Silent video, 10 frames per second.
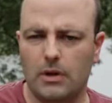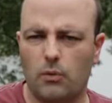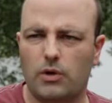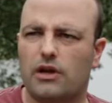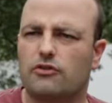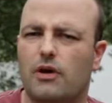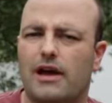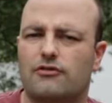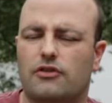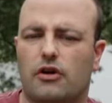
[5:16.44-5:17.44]
What else do I
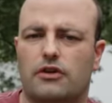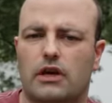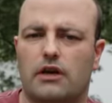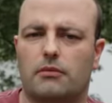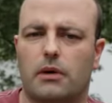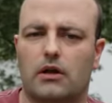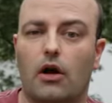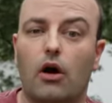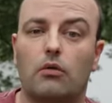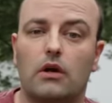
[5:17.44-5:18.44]
have to talk to you guys about?
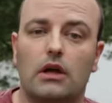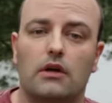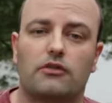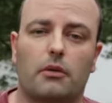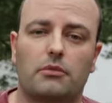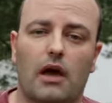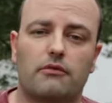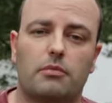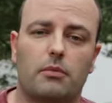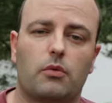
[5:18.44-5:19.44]
Oh,
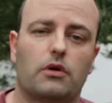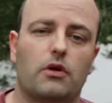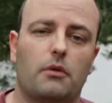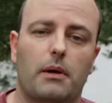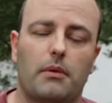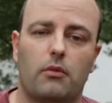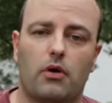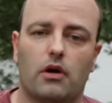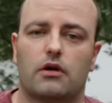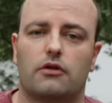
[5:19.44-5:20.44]
sometimes people want to know about my work.